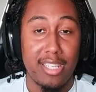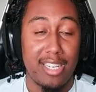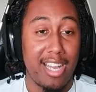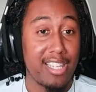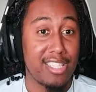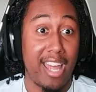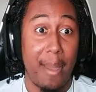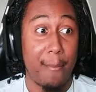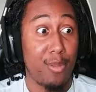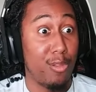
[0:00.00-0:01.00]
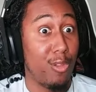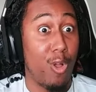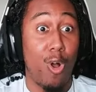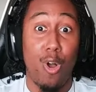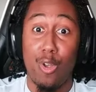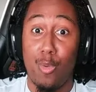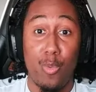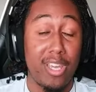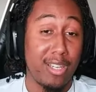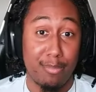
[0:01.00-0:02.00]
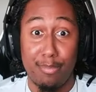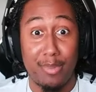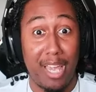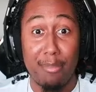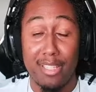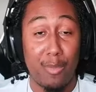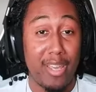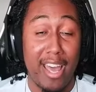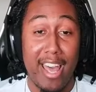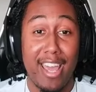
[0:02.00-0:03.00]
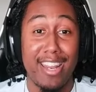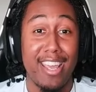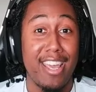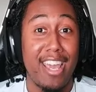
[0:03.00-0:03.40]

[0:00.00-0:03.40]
then it got into that long week gameplay that we had.